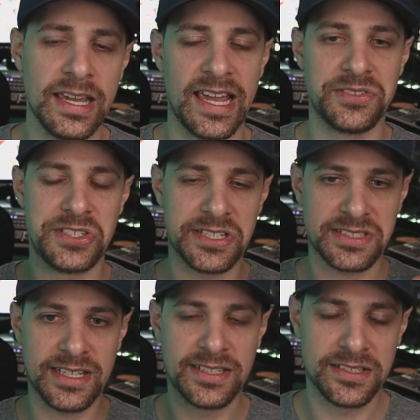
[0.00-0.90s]
and
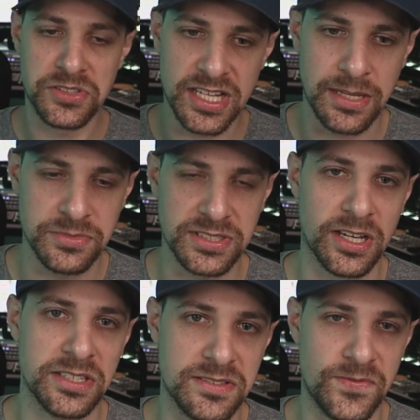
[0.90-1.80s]
just into James
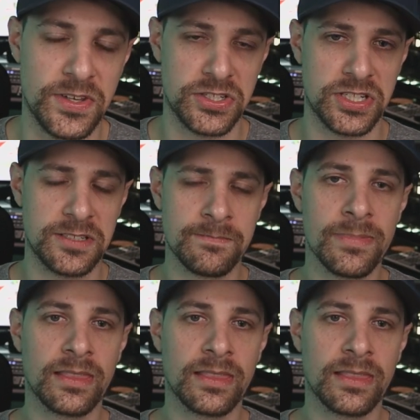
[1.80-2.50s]
Gunn's vision.